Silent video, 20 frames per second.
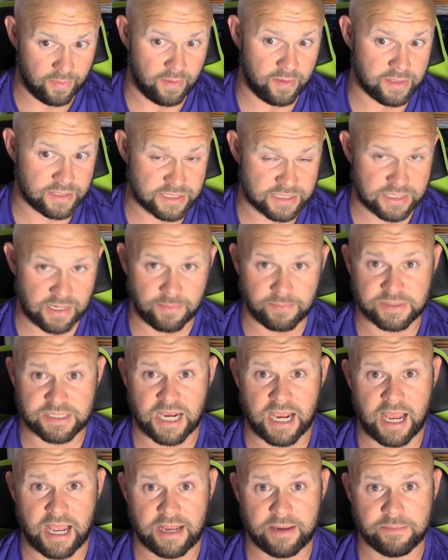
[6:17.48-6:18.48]

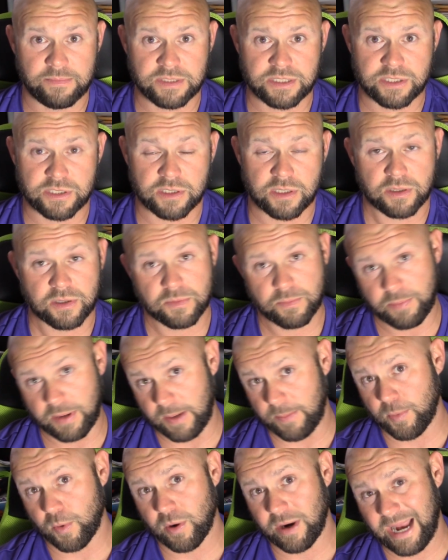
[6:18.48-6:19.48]
sometimes
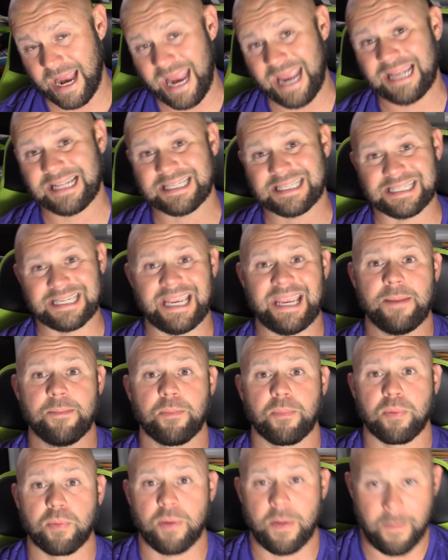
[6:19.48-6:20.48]
people can't see
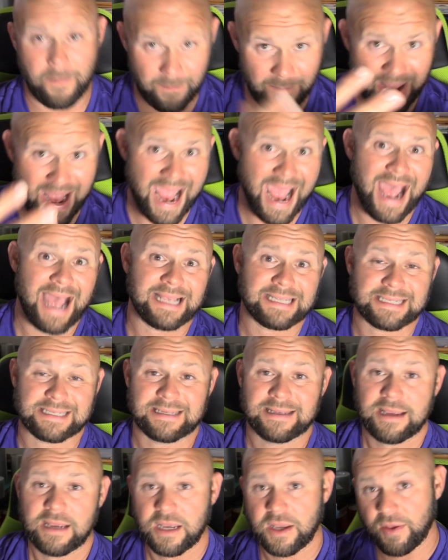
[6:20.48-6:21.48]

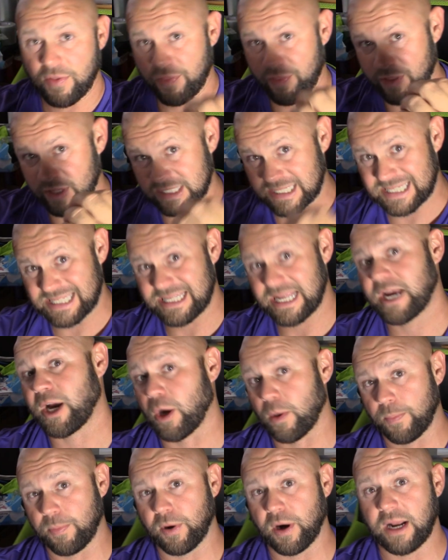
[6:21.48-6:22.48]
past the
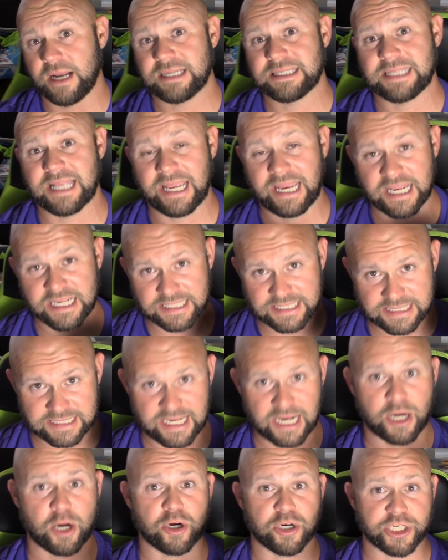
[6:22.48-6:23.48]
sticker price. They get
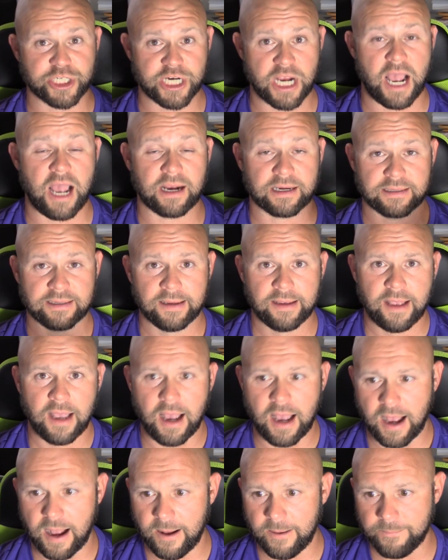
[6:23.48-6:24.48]
sticker shocked.
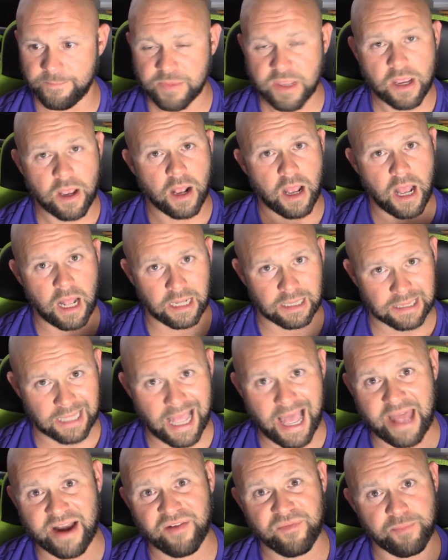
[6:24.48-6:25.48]
A
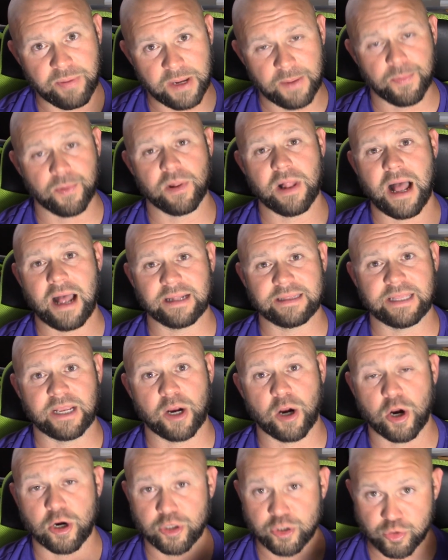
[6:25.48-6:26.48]
lot of people out
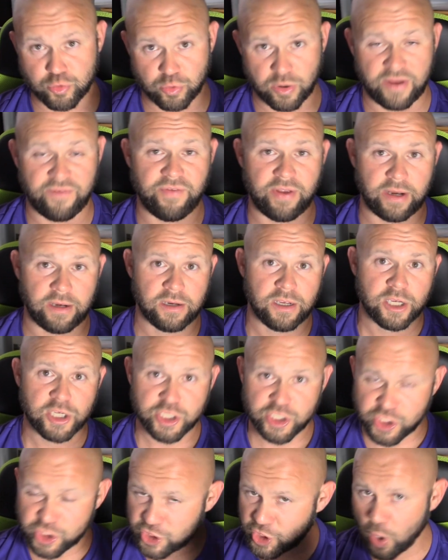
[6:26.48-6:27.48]
there are driven
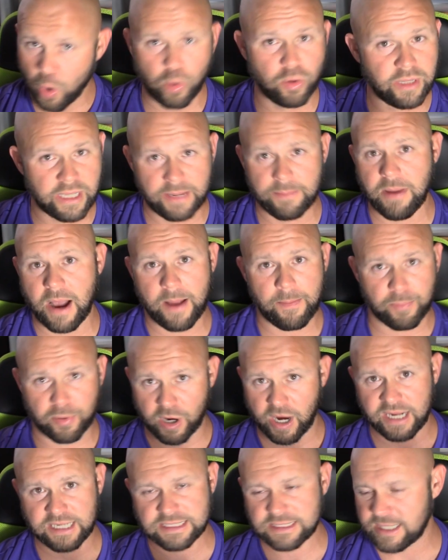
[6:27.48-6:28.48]
solely by
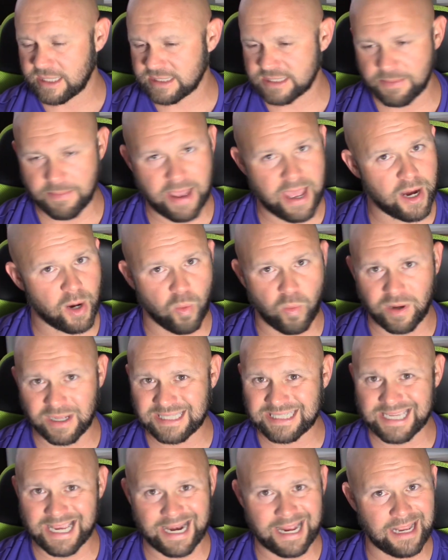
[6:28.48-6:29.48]
price. Doesn't matter
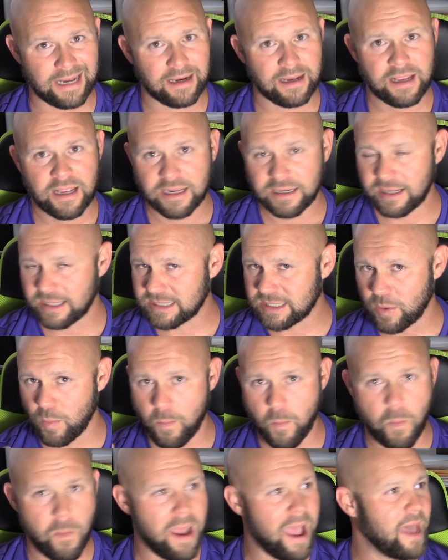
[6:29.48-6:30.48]
what's in it.
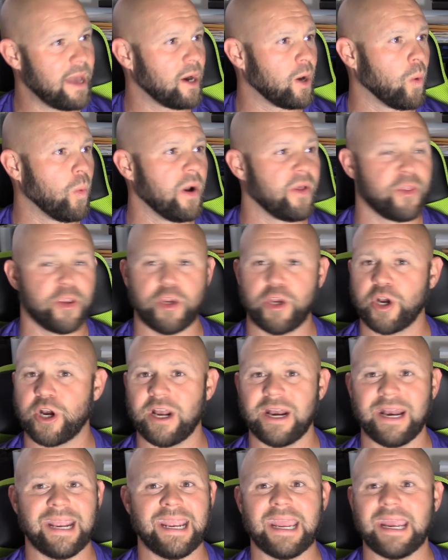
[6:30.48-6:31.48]
Doesn't matter whether you're
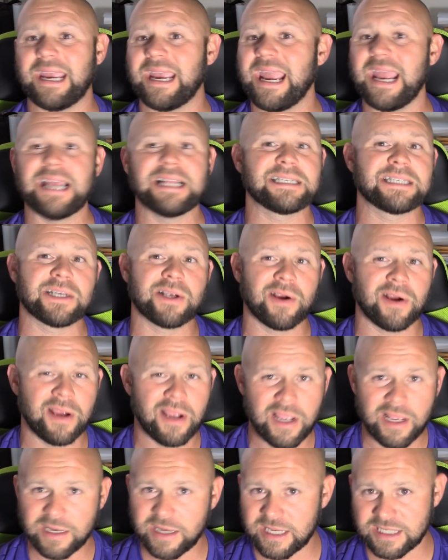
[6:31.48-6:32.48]
going to get cancer.
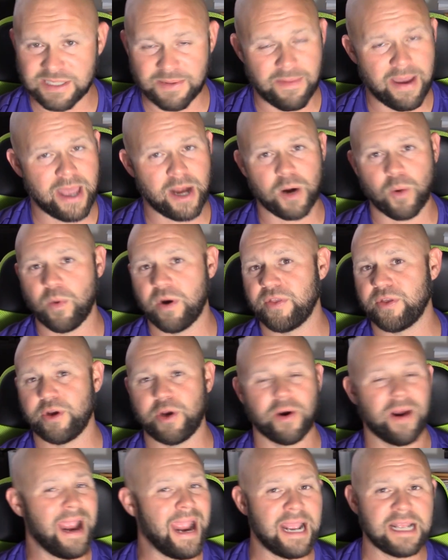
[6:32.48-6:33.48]
Doesn't matter whether
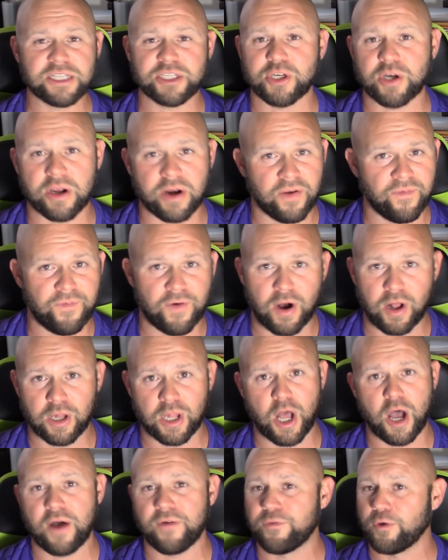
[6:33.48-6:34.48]
your hands are going to fall
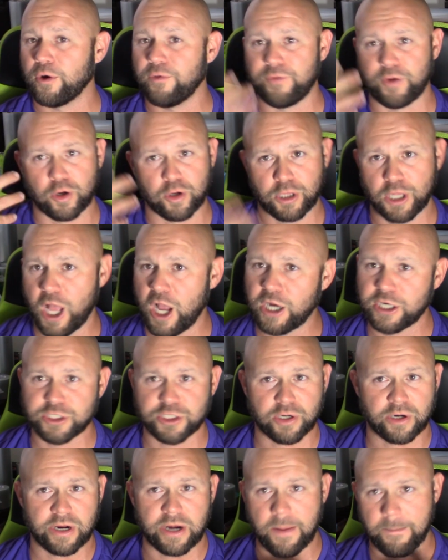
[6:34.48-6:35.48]
off or if your lungs
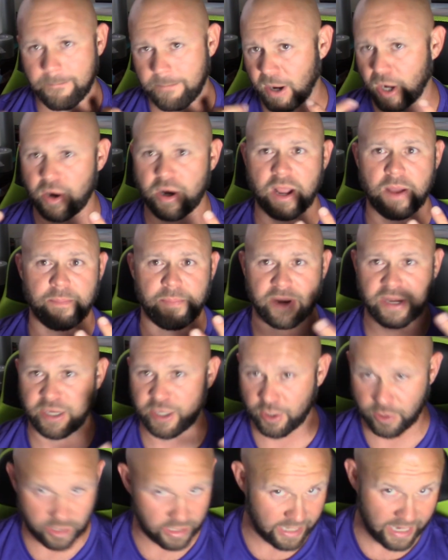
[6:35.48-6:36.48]
are going to burn up and
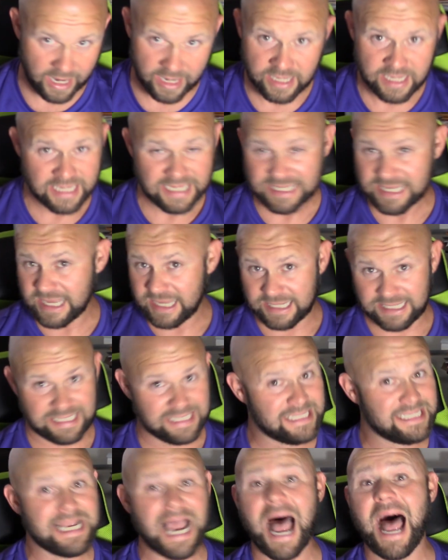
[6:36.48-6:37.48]
you're going to
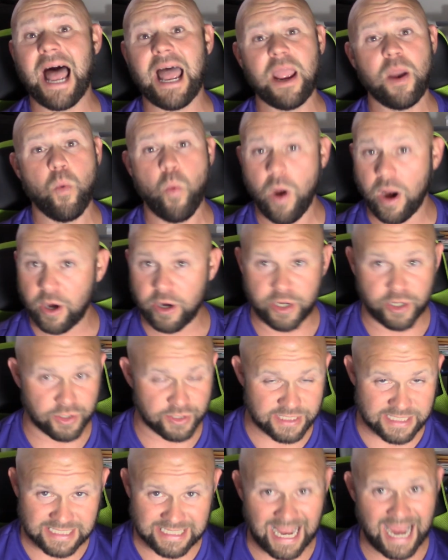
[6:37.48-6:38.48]
die where you're
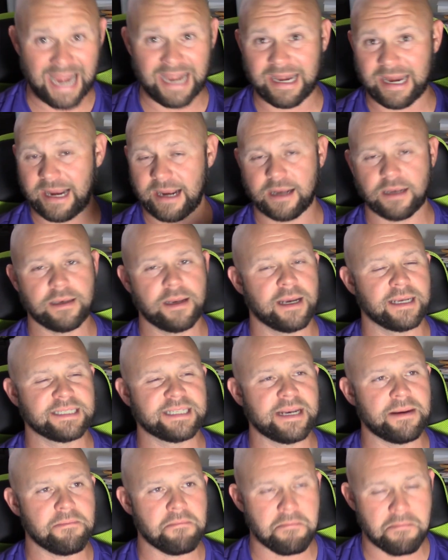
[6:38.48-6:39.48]
standing.
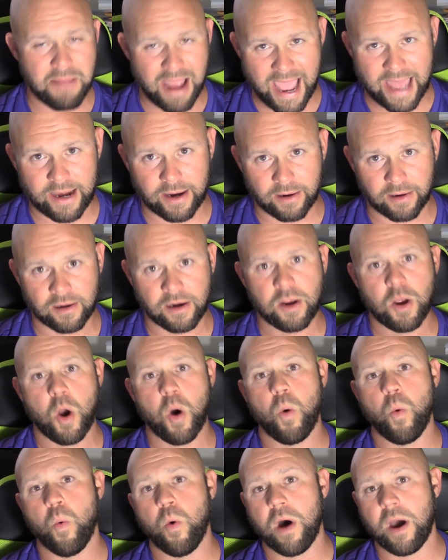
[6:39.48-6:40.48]
Doesn't matter.
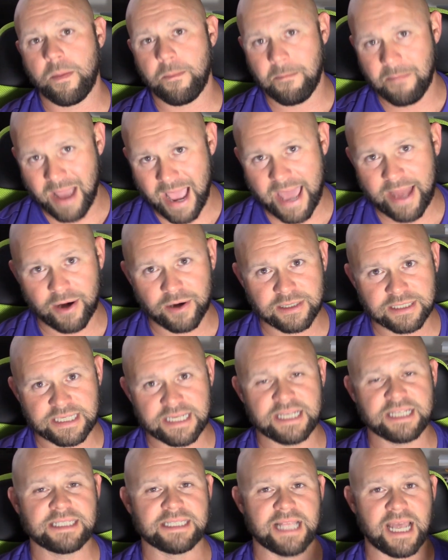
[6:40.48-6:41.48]
What matters
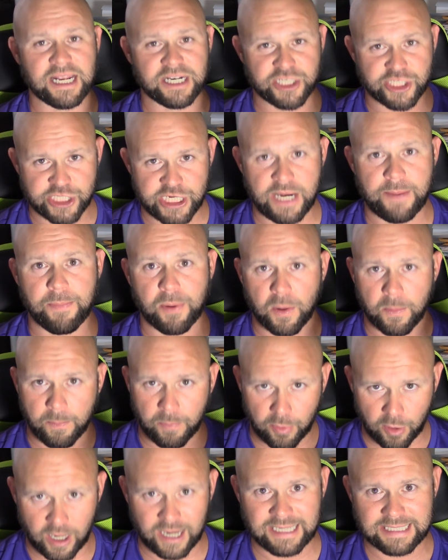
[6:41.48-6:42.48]
is that cheaper
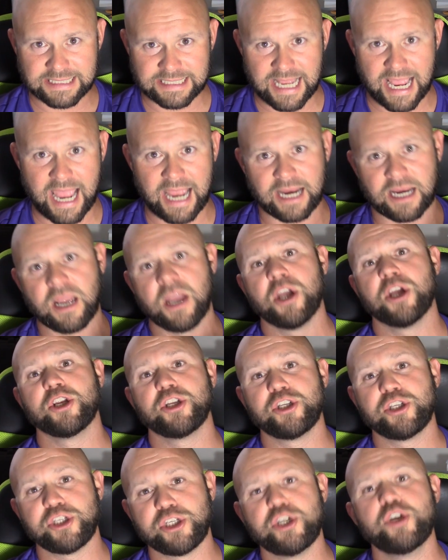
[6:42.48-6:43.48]
price tag
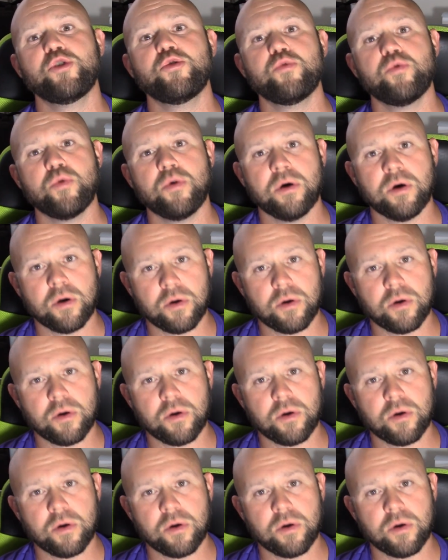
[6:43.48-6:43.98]
to,